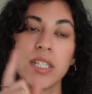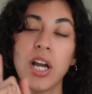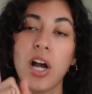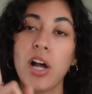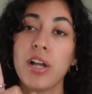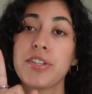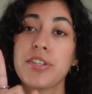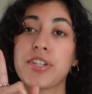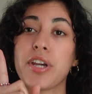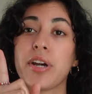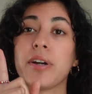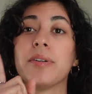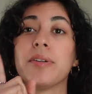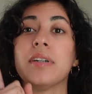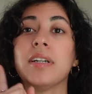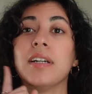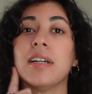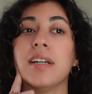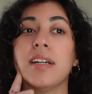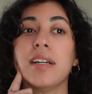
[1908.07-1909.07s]
Also
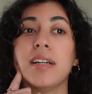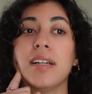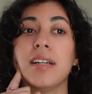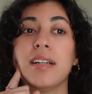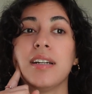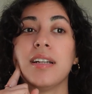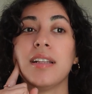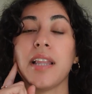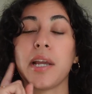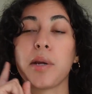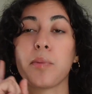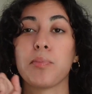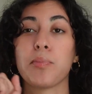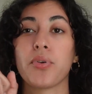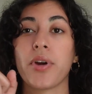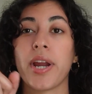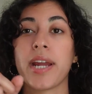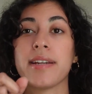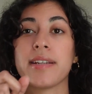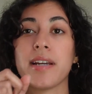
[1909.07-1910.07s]
like
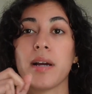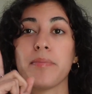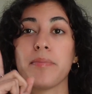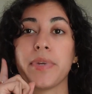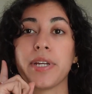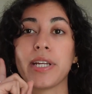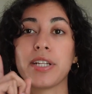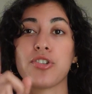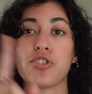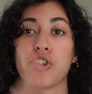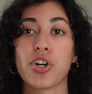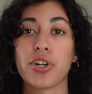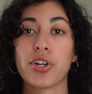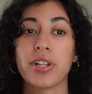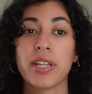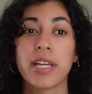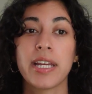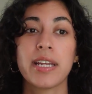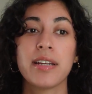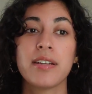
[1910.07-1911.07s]
brain dumping and
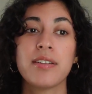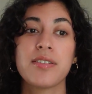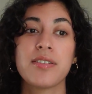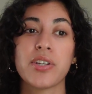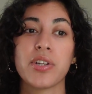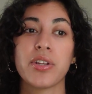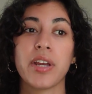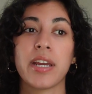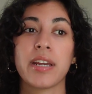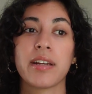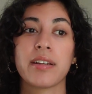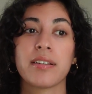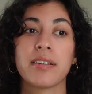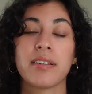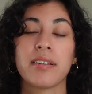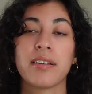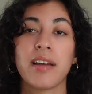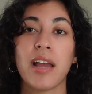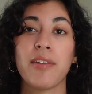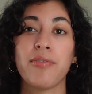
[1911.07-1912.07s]
journaling. So like
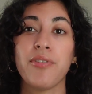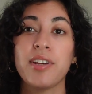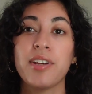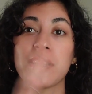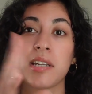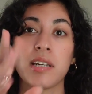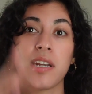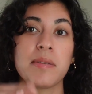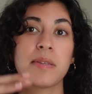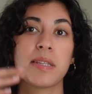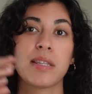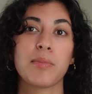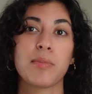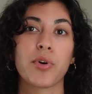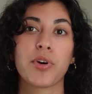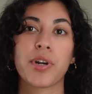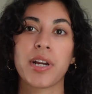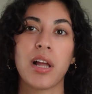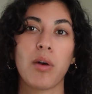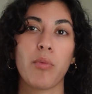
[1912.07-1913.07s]
I feel like sometimes in the
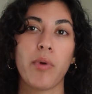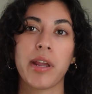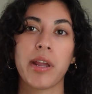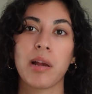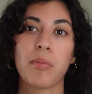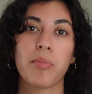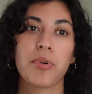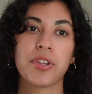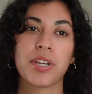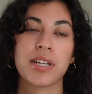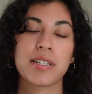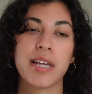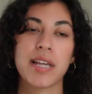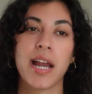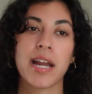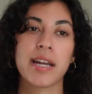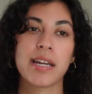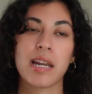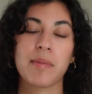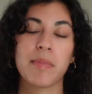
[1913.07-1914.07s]
morning I'll wake up with
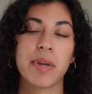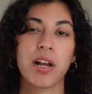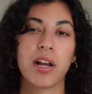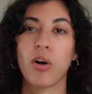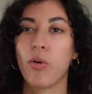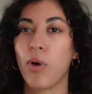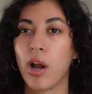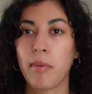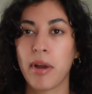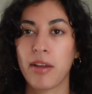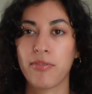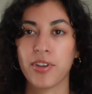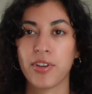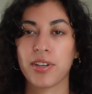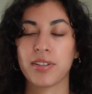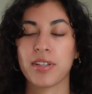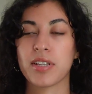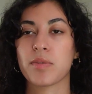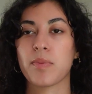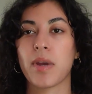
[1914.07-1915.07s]
anxiety and I'm like, oh, why am I
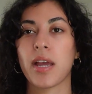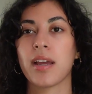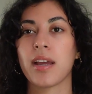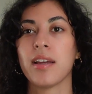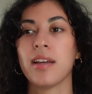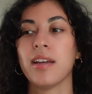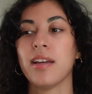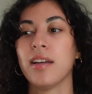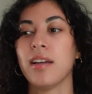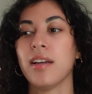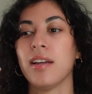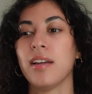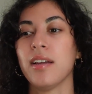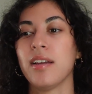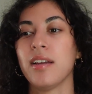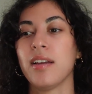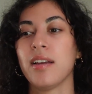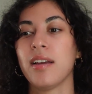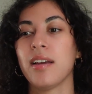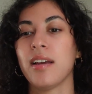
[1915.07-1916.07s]
feeling this way?
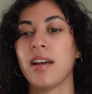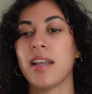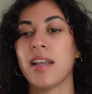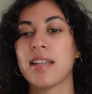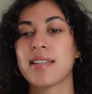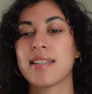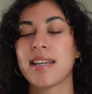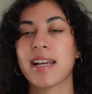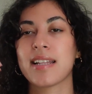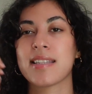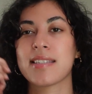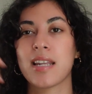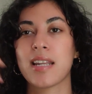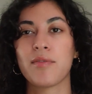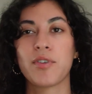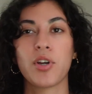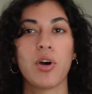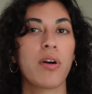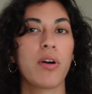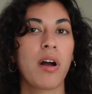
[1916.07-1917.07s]
And it's like instead
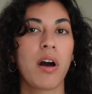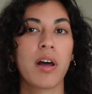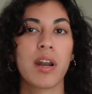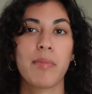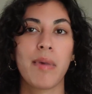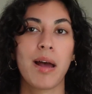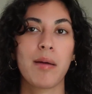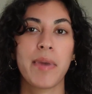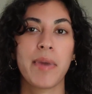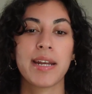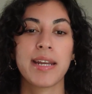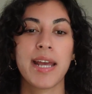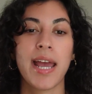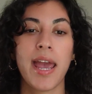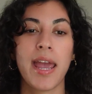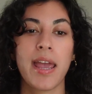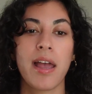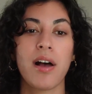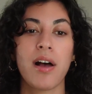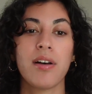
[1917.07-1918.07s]
of going on about my
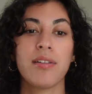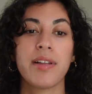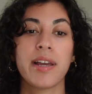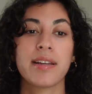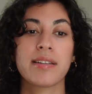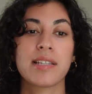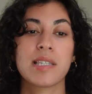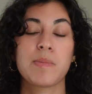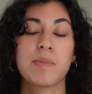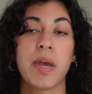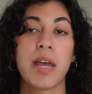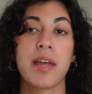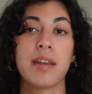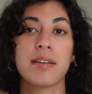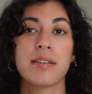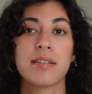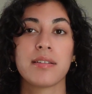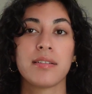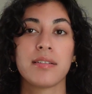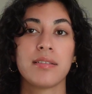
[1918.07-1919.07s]
day, I'll like
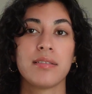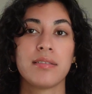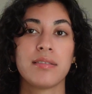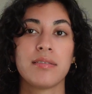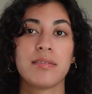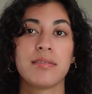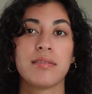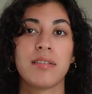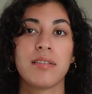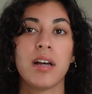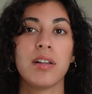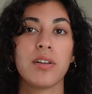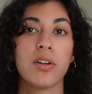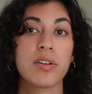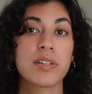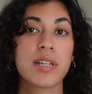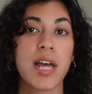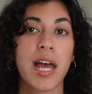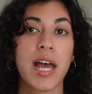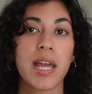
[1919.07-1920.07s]
spend a
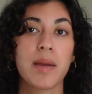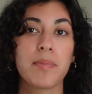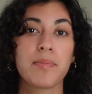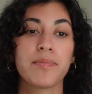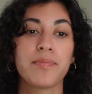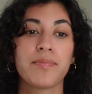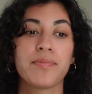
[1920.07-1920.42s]
little time